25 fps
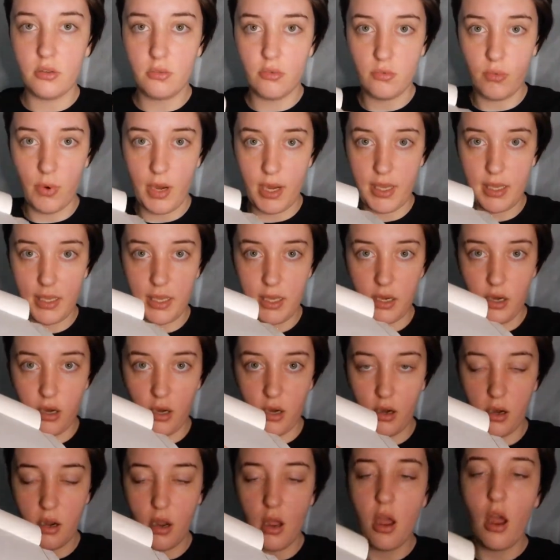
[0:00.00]
right
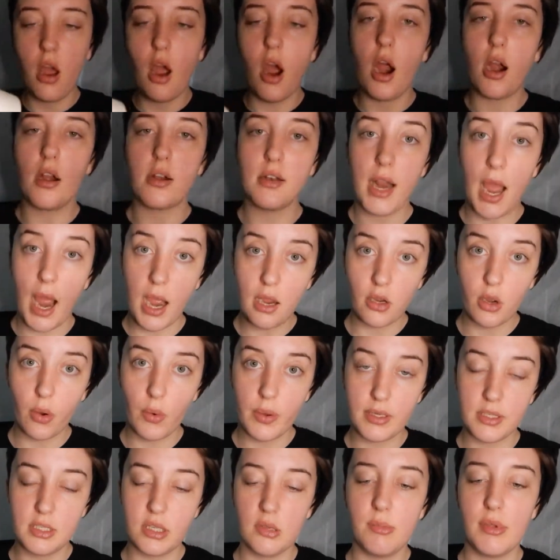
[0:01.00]
here are not
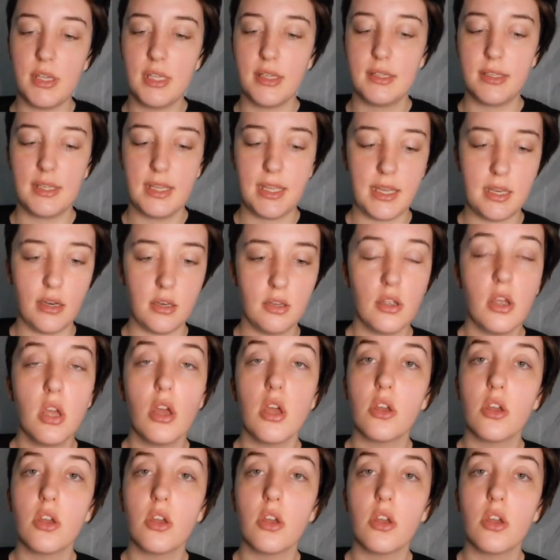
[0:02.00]
going to be seen.